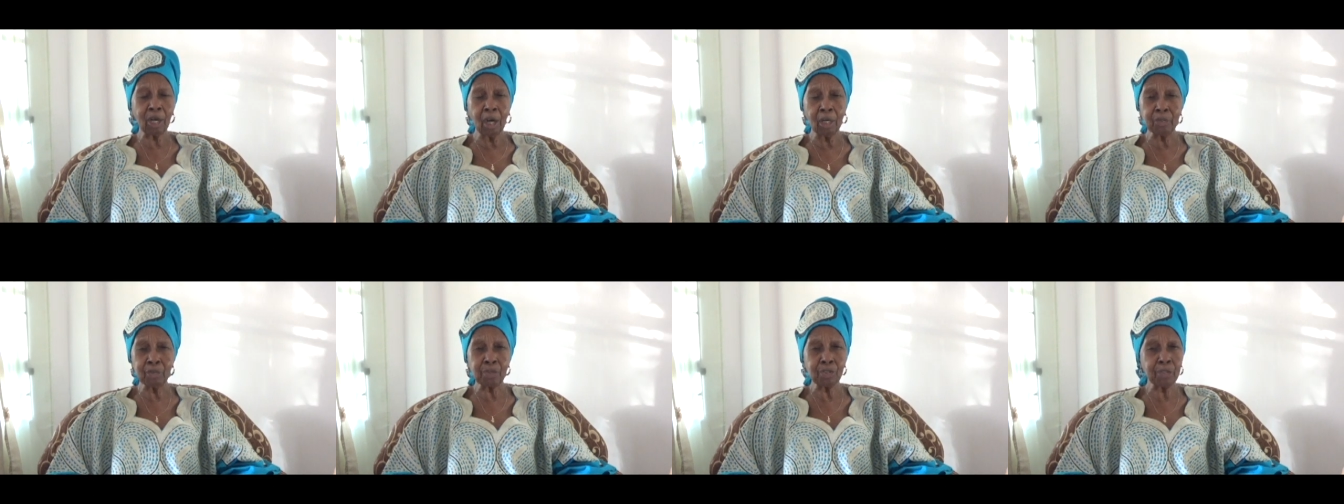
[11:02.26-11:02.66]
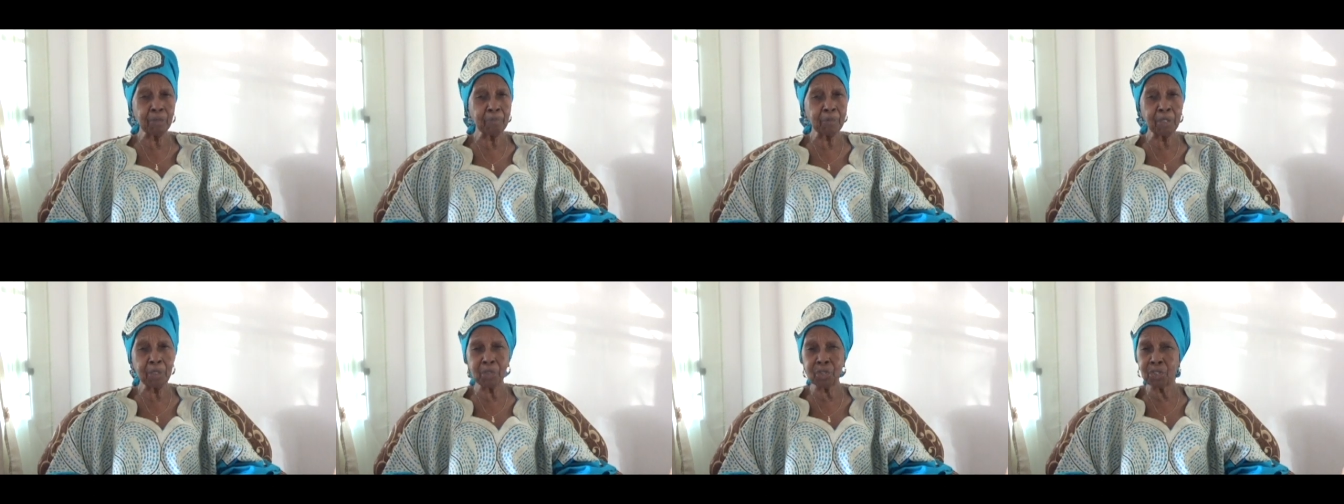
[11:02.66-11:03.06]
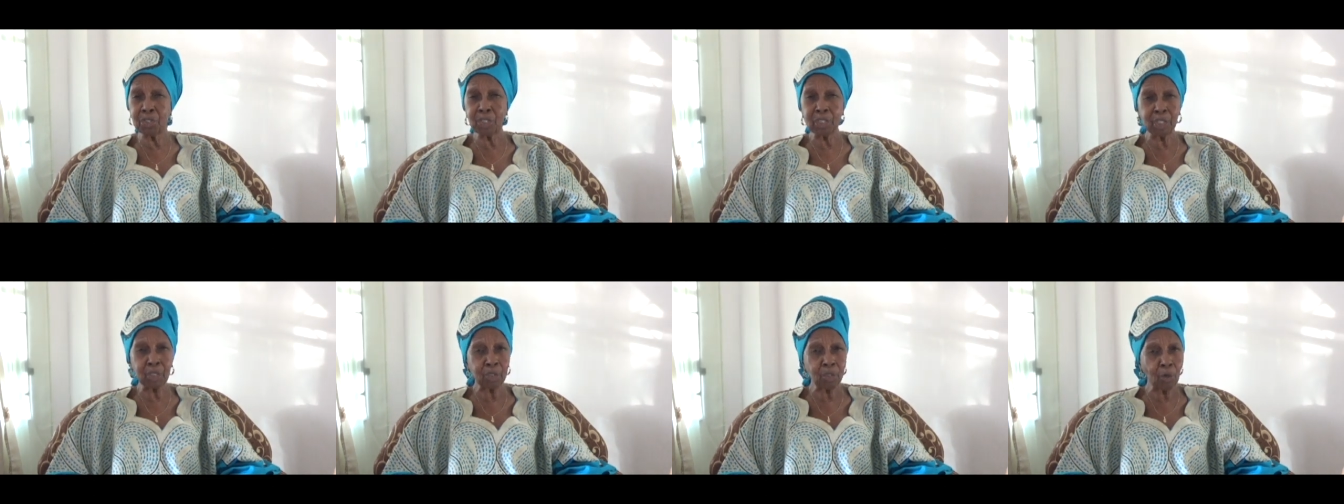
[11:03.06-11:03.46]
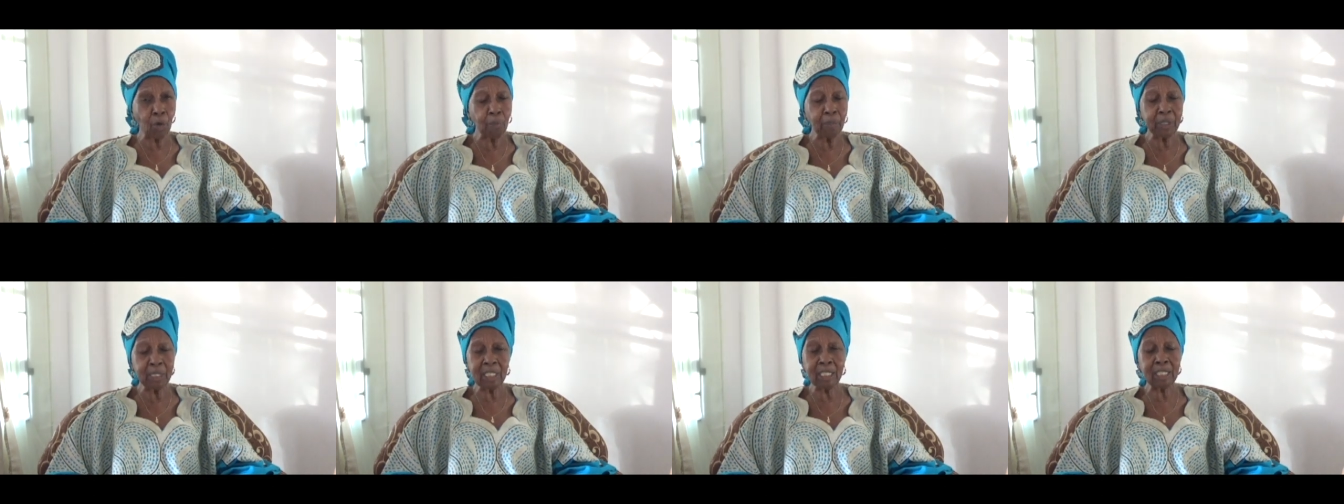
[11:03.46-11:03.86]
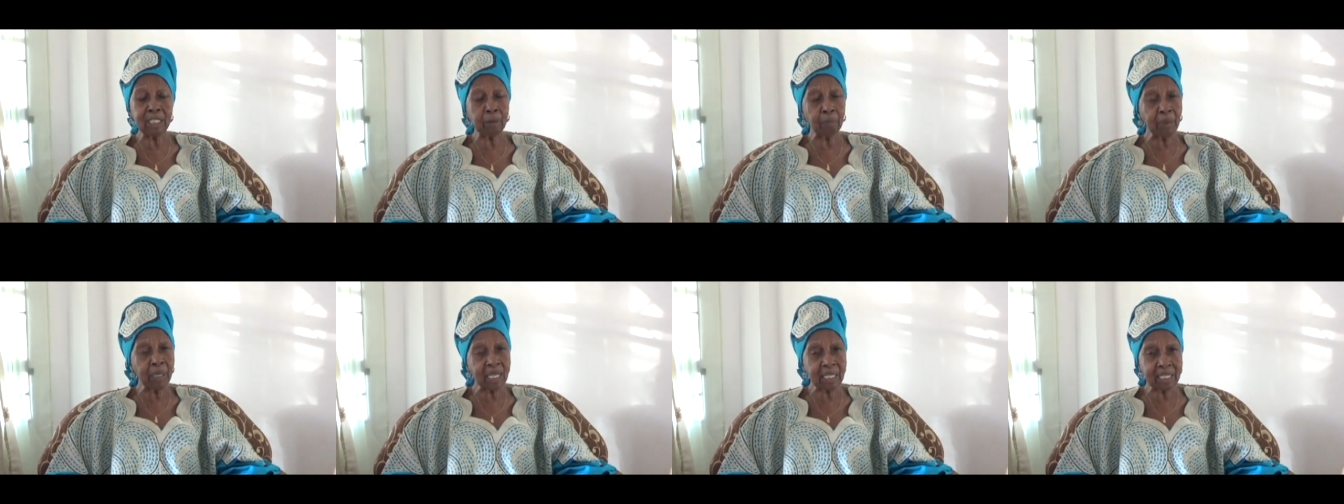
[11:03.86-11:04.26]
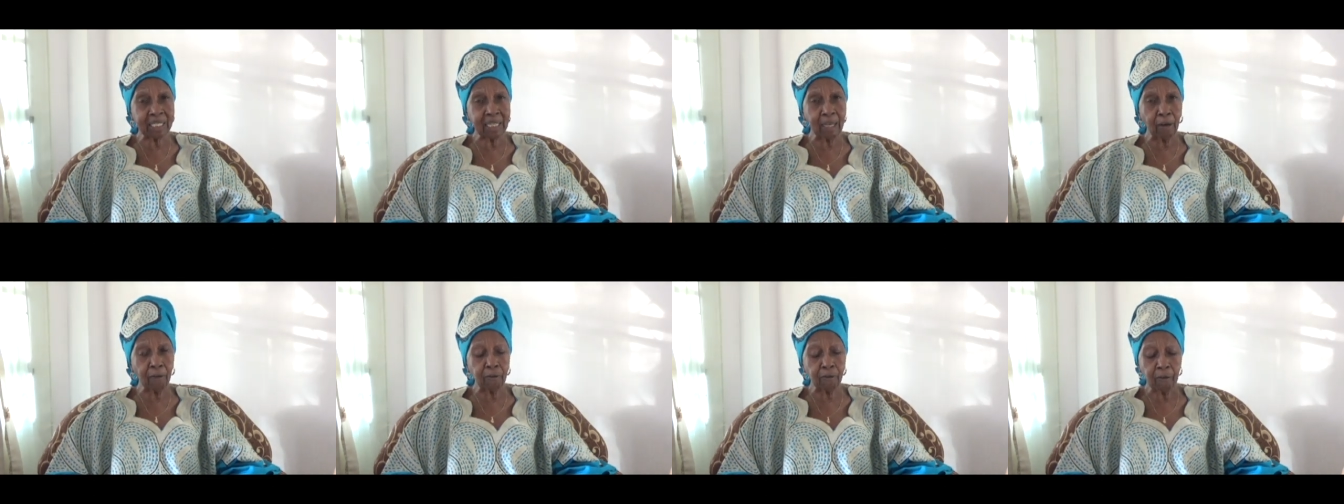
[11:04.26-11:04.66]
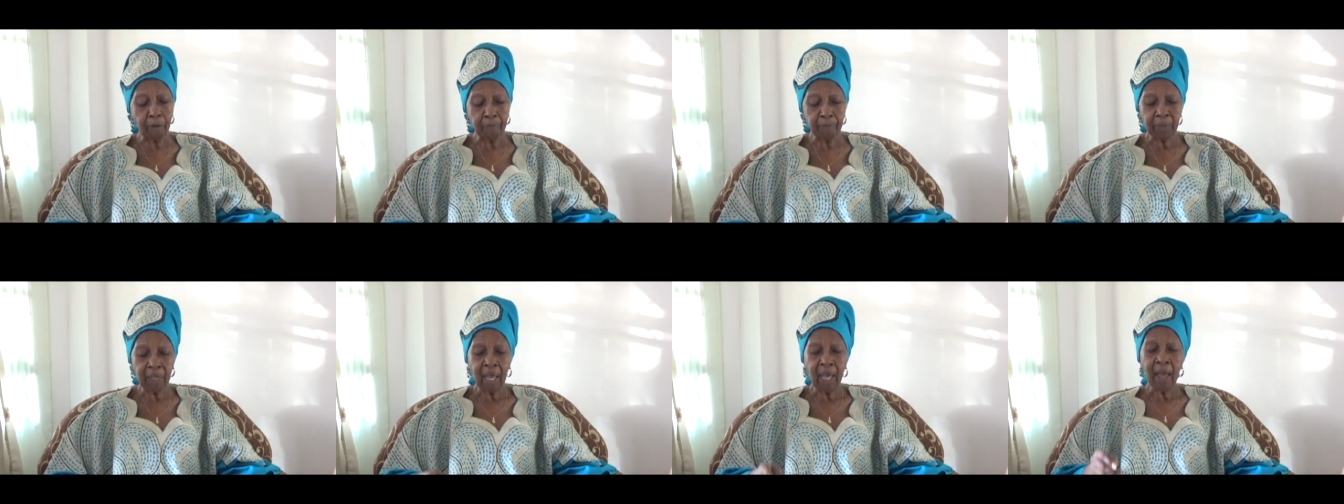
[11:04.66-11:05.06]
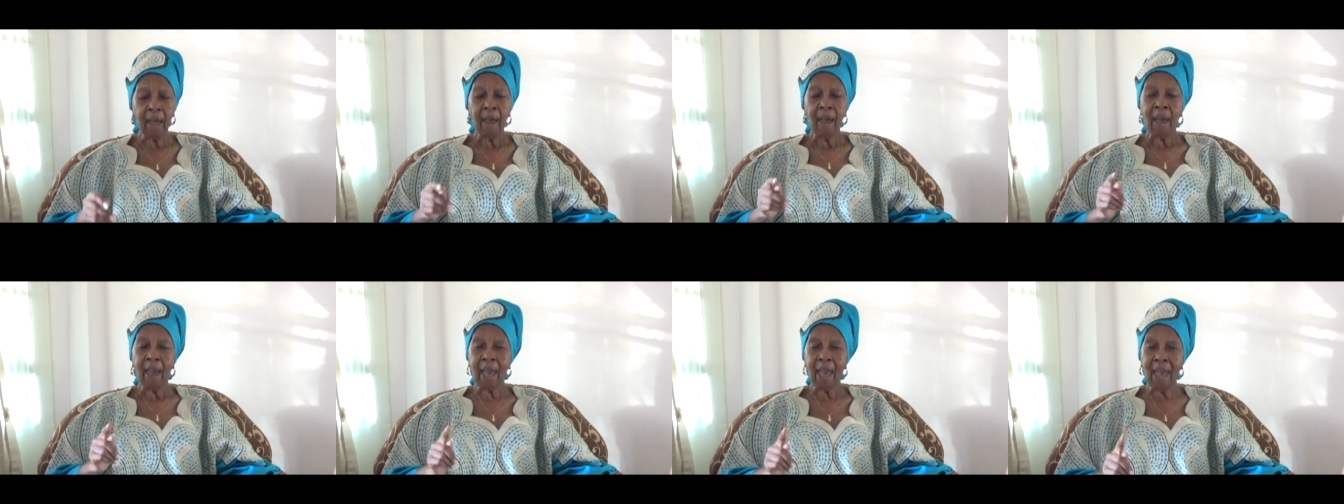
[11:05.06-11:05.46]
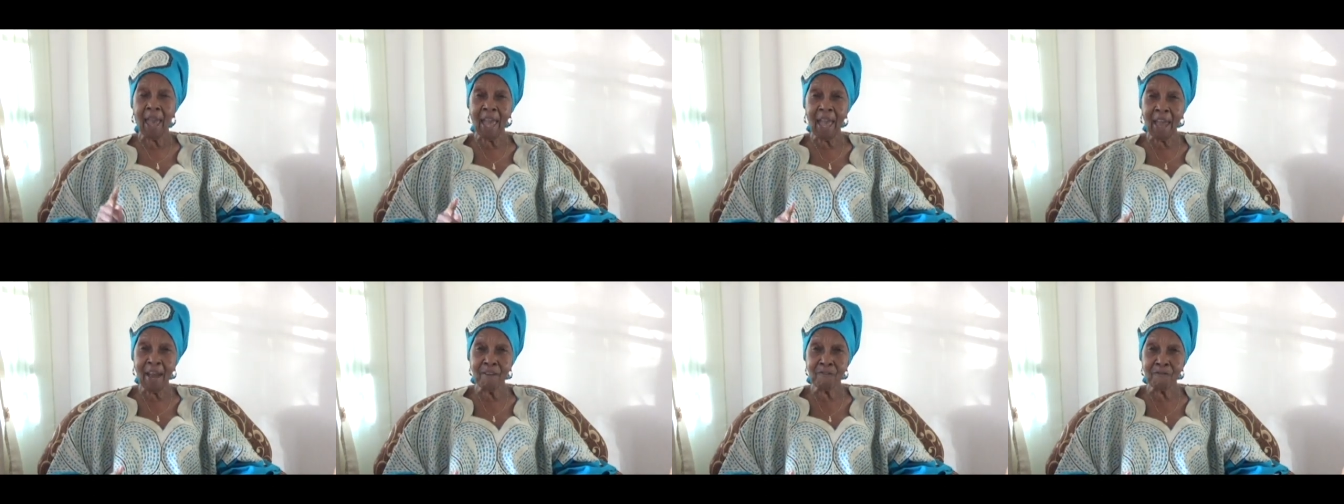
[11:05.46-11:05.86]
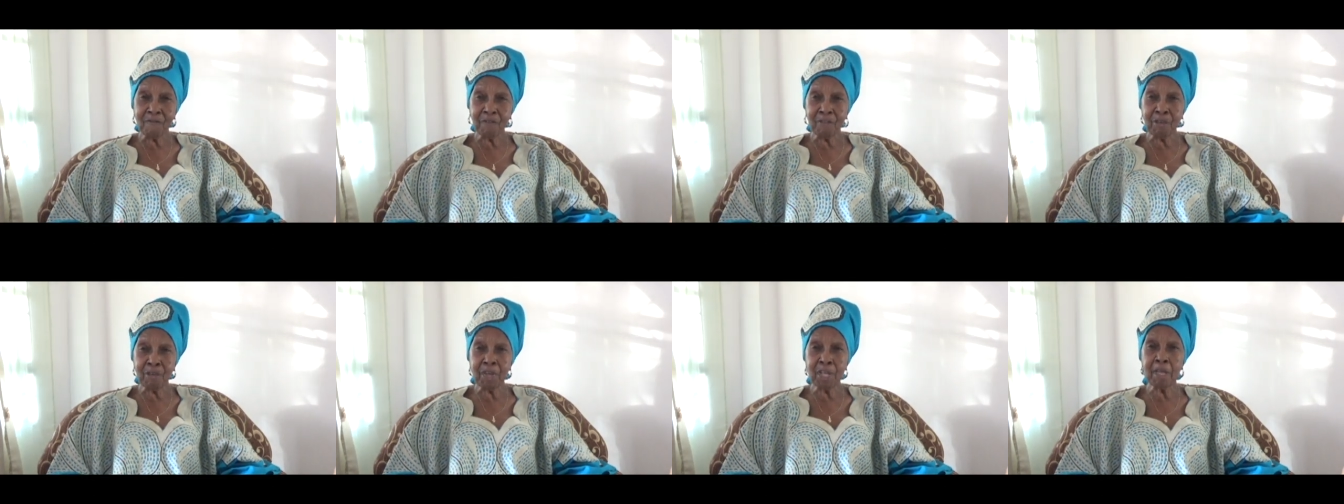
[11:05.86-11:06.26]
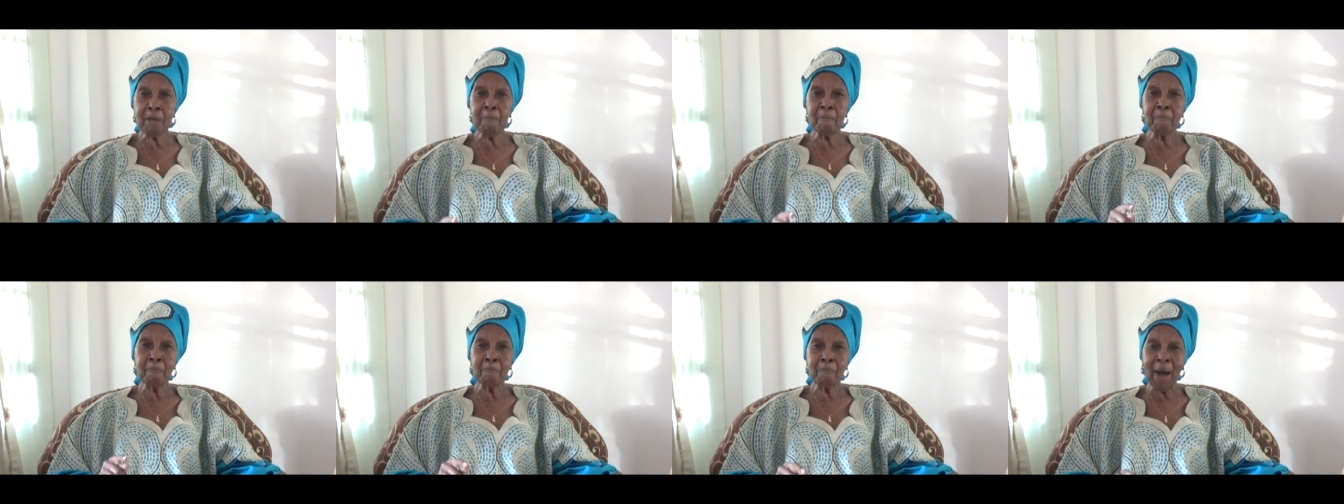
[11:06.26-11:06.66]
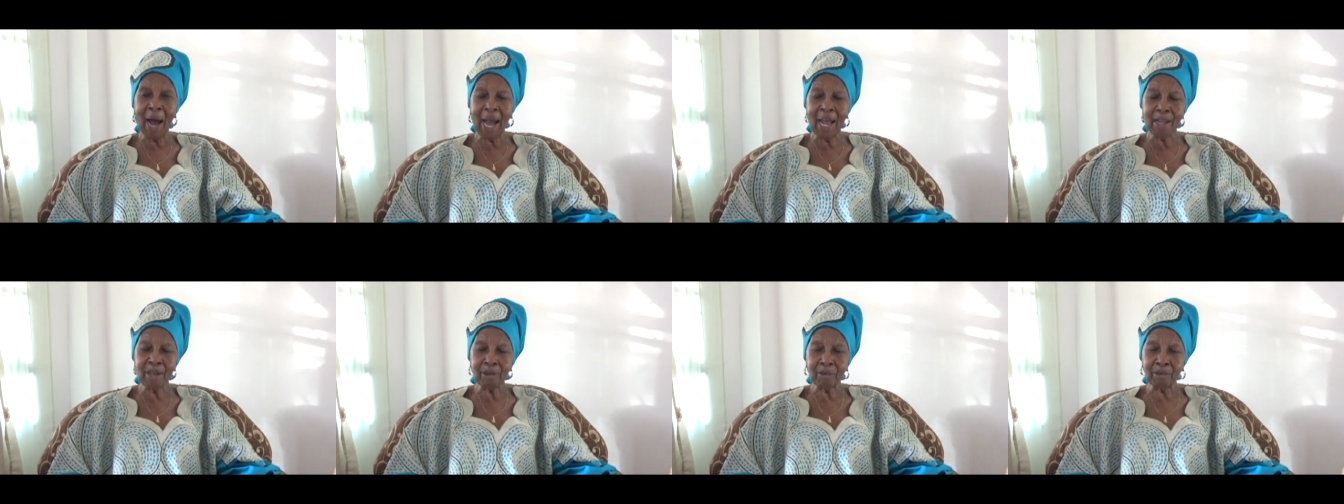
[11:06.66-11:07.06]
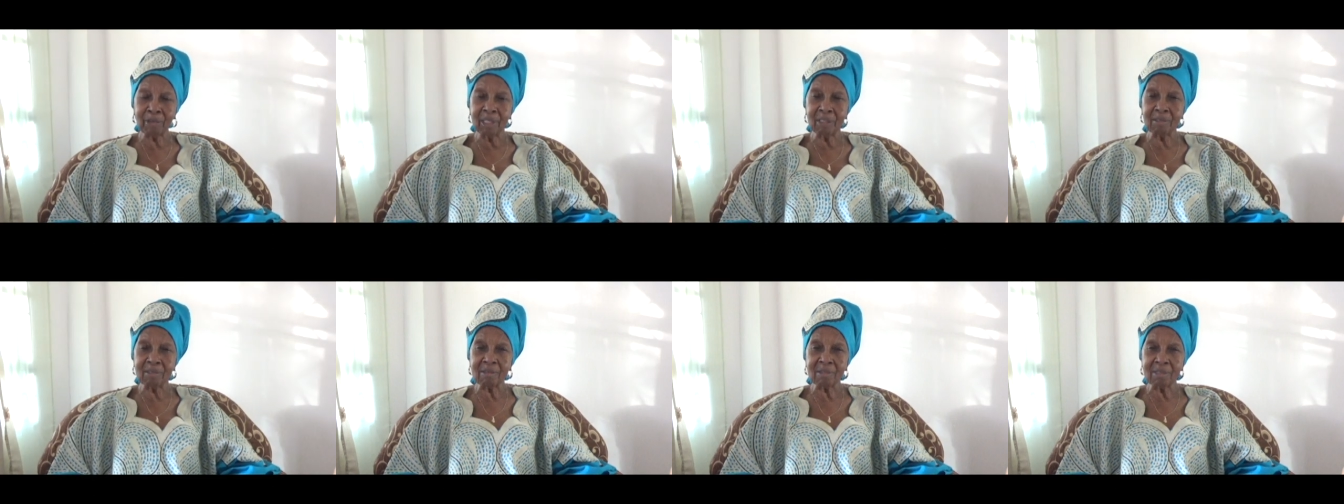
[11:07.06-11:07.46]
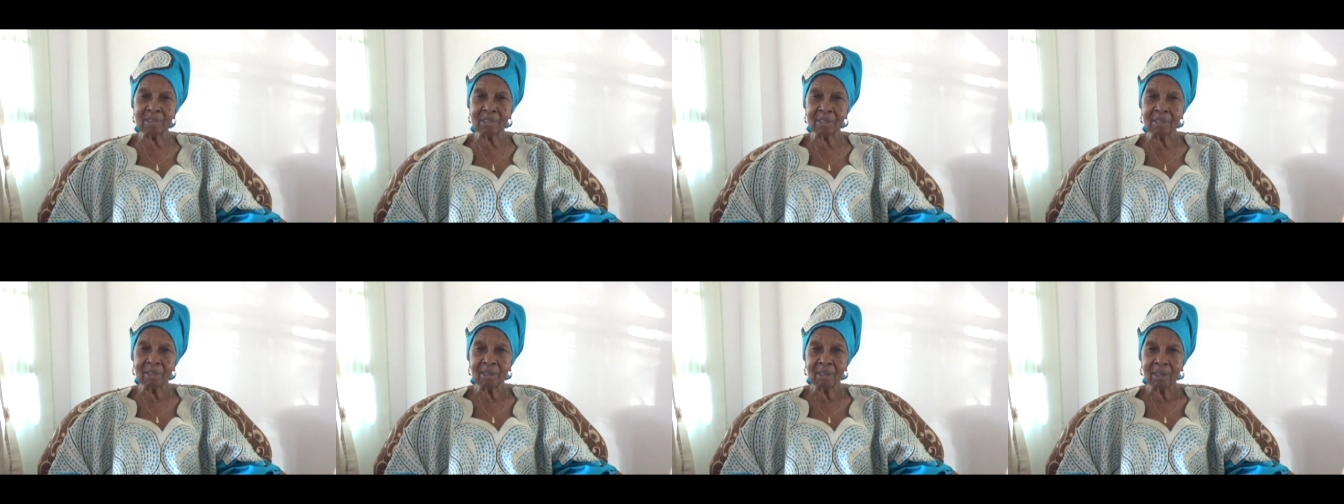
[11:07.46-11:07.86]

contribution that nobody speaks of. Every migrant